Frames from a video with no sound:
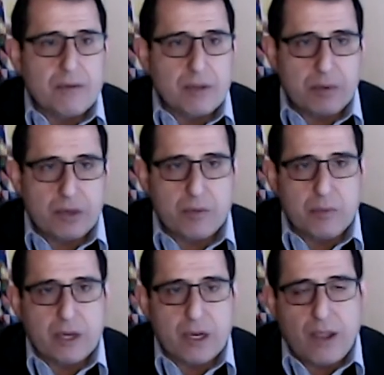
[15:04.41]
the ability to
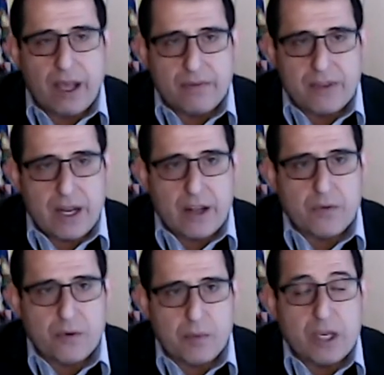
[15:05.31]
bring in a lot of data and
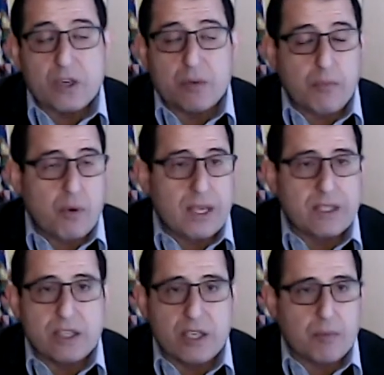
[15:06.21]
information,
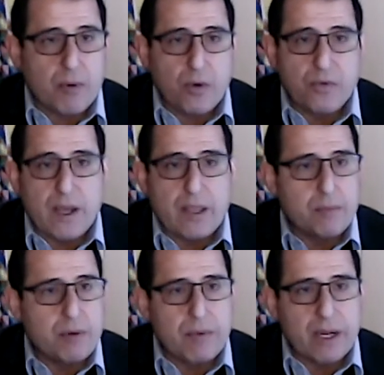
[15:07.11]
process it, profile
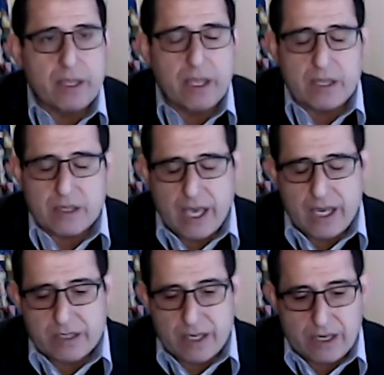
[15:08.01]
it, put metadata
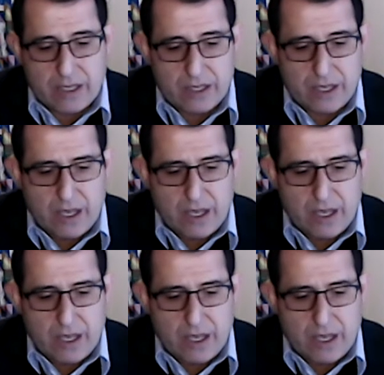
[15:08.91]
tags on it,